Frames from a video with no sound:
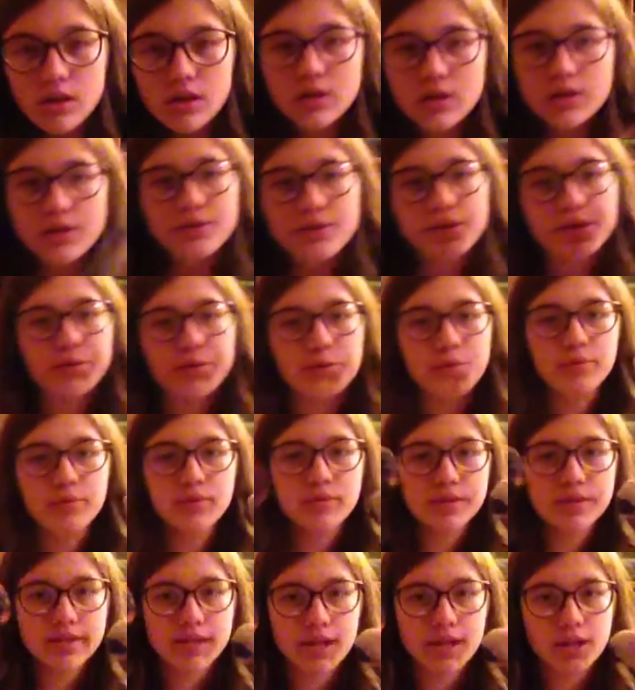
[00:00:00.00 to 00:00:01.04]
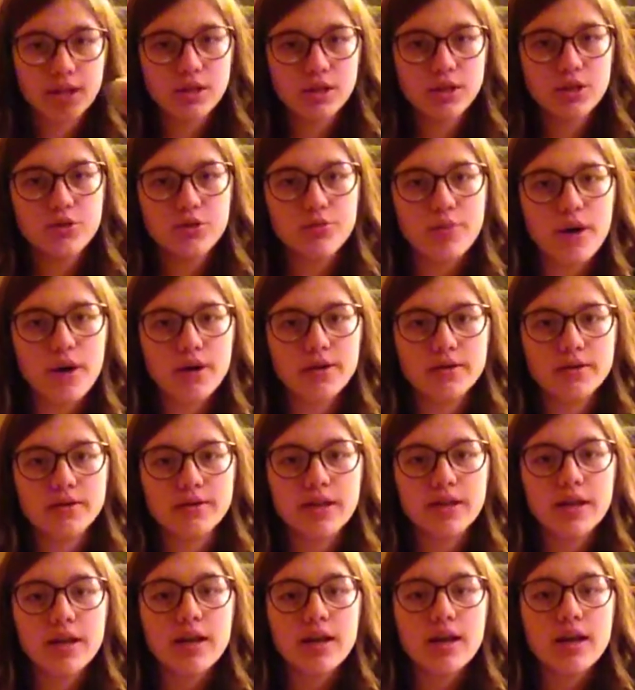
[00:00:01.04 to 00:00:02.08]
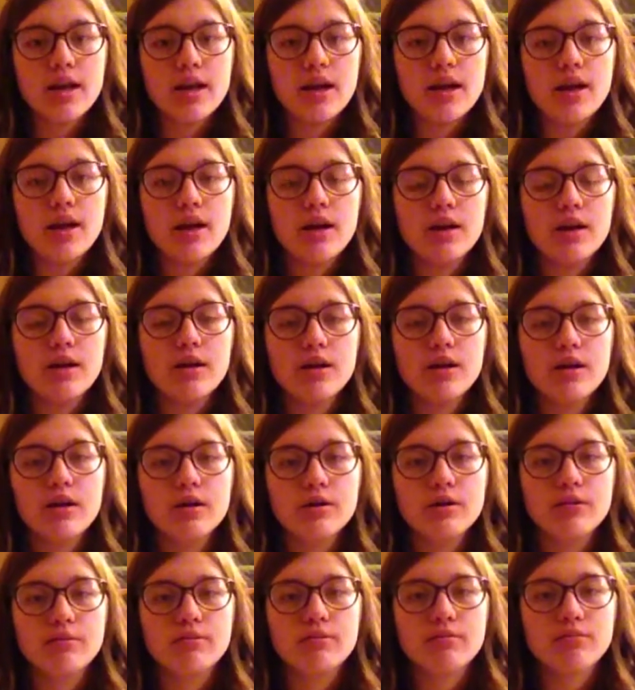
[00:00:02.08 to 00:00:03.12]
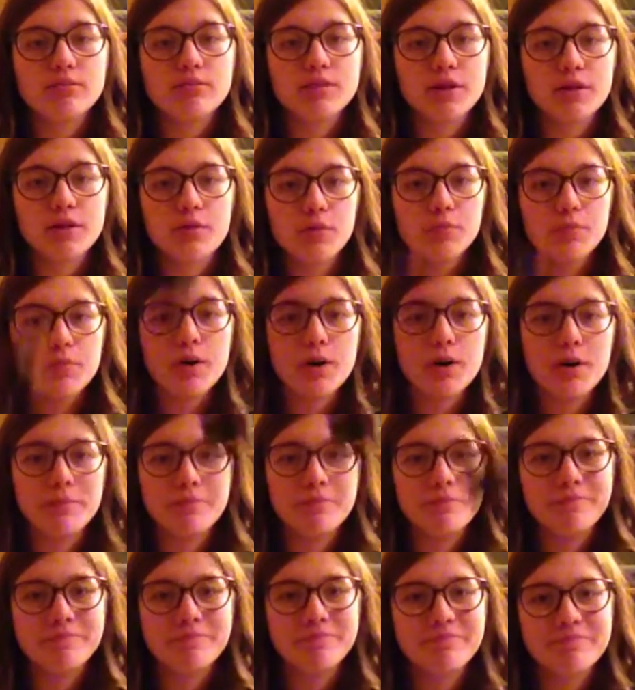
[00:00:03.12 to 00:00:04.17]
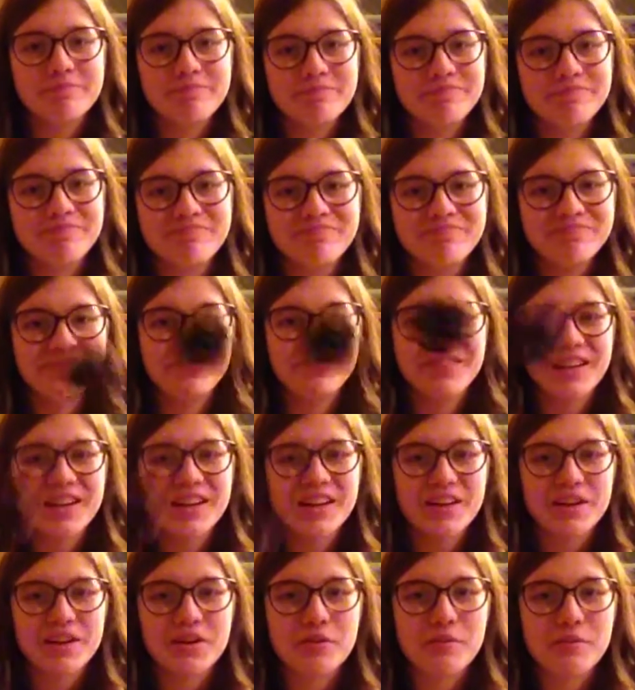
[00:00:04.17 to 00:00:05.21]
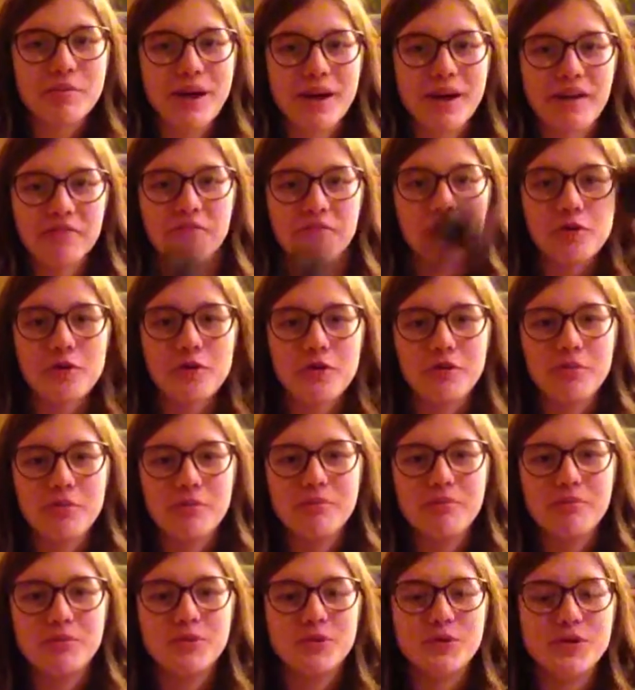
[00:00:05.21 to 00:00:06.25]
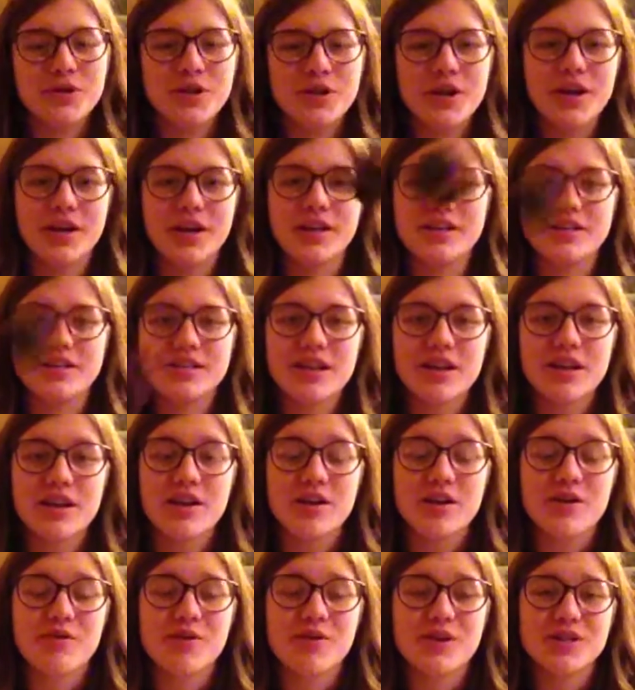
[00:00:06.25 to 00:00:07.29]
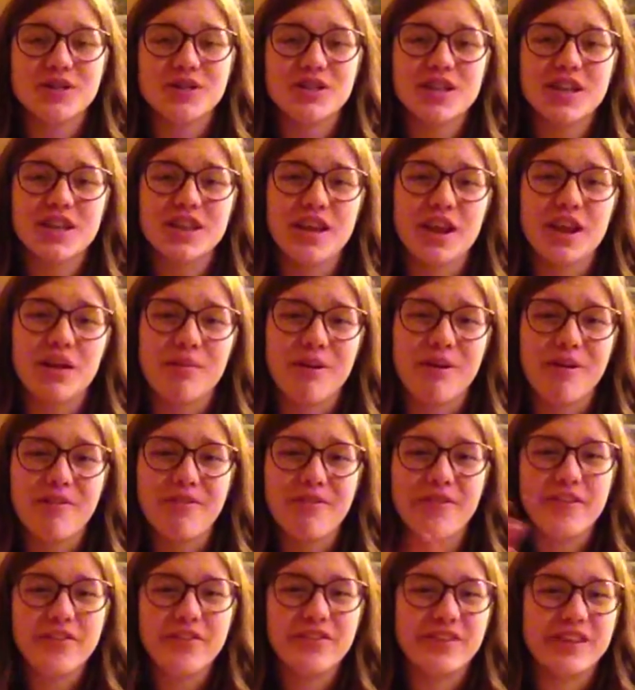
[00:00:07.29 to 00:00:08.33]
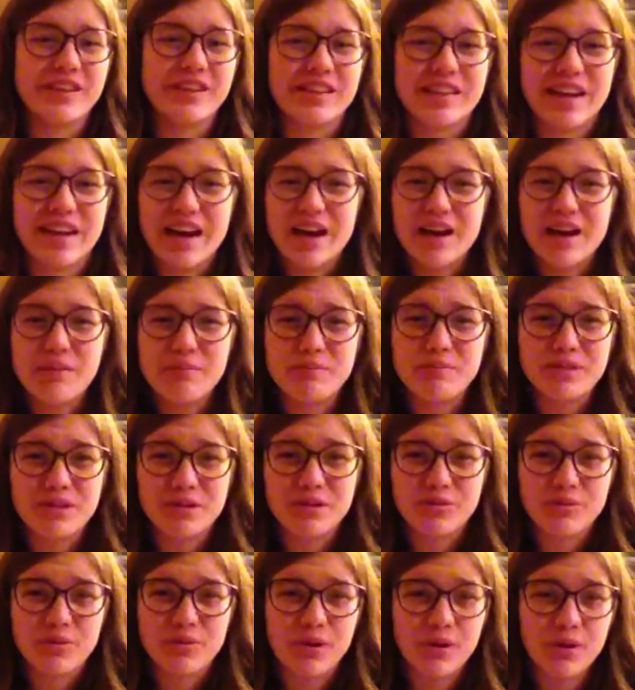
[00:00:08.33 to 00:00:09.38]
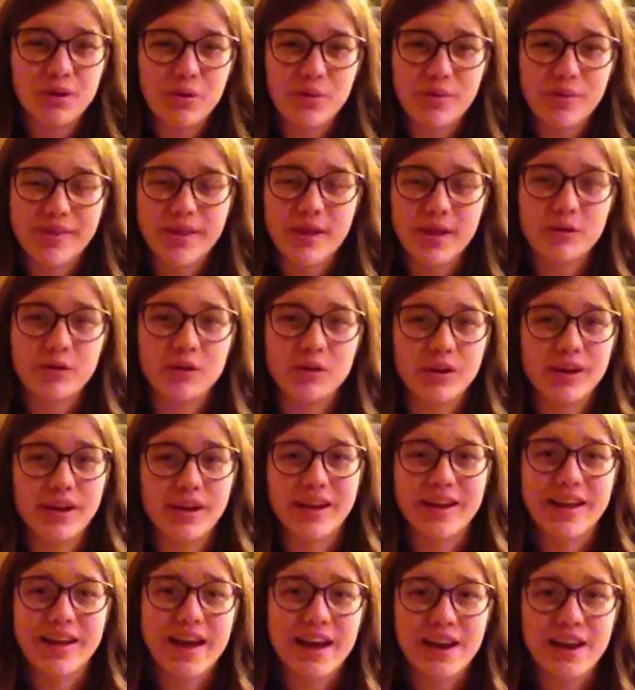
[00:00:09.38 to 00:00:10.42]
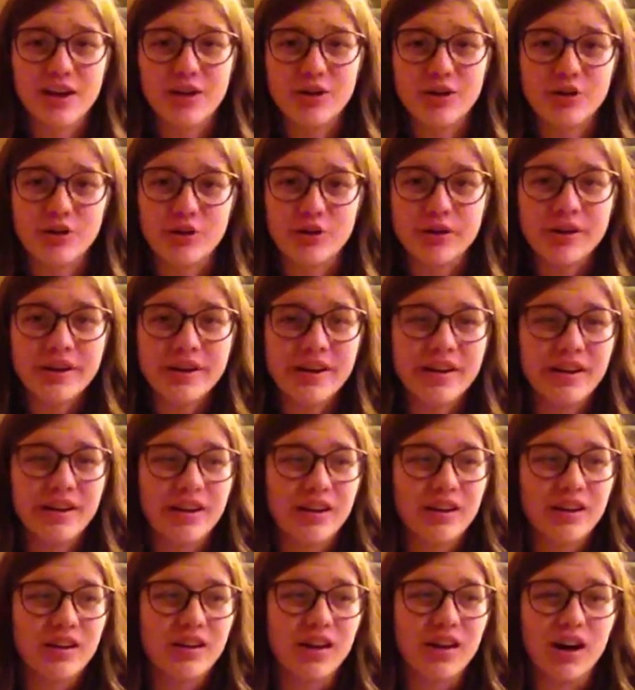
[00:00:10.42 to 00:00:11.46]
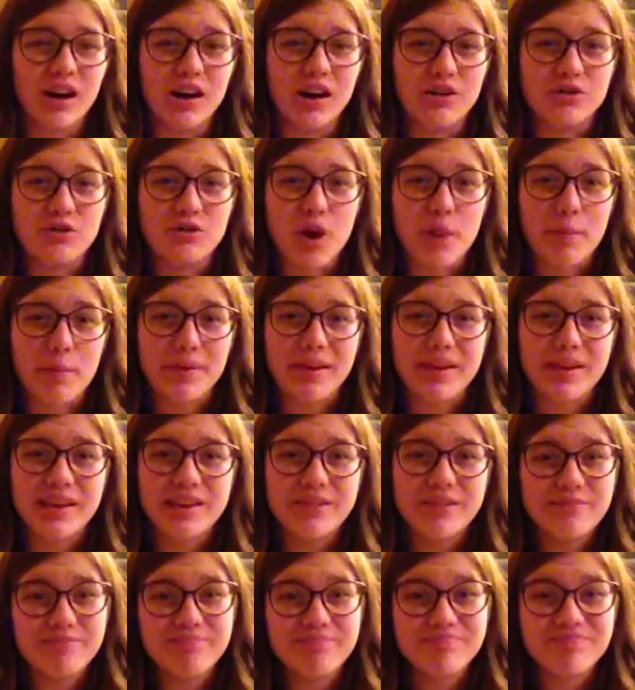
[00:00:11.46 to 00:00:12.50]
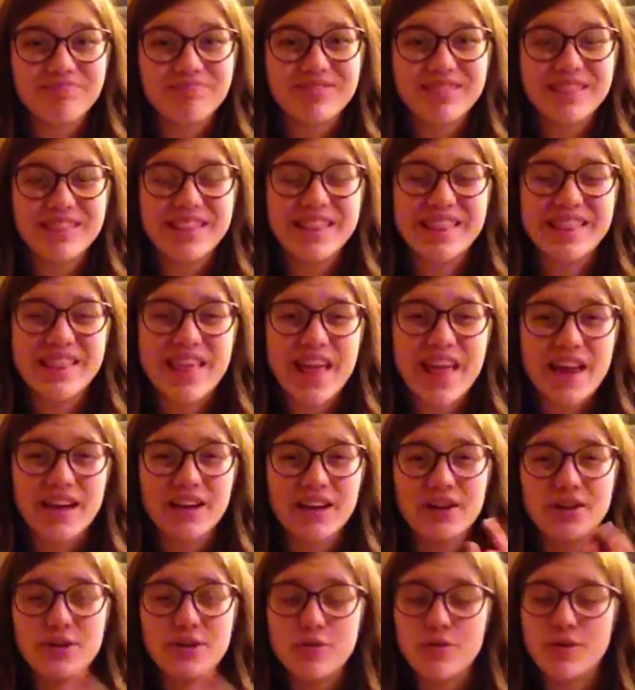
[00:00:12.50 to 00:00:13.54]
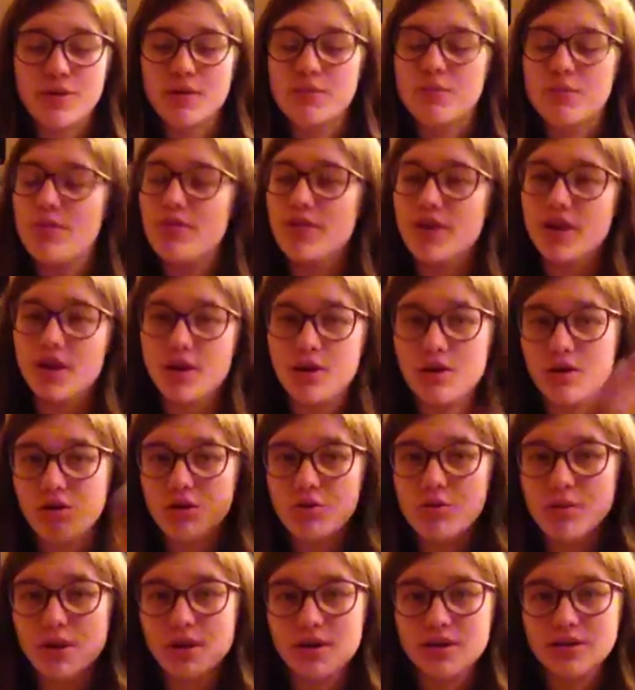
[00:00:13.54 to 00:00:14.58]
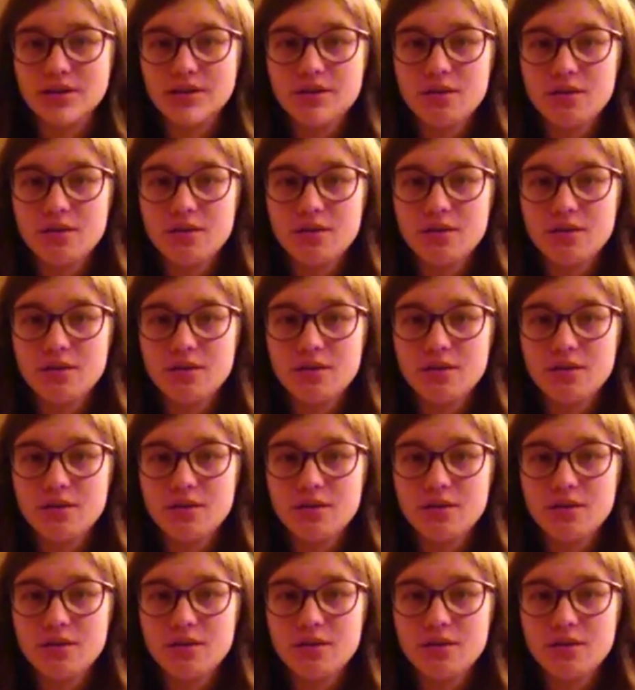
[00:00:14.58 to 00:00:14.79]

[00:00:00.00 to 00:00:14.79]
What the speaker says: So take 2 balls, take 1 ball, go back and forth between your hands. Once you've done that about 50 times in a row without looking at it or dropping it, then you can move on to 2 balls.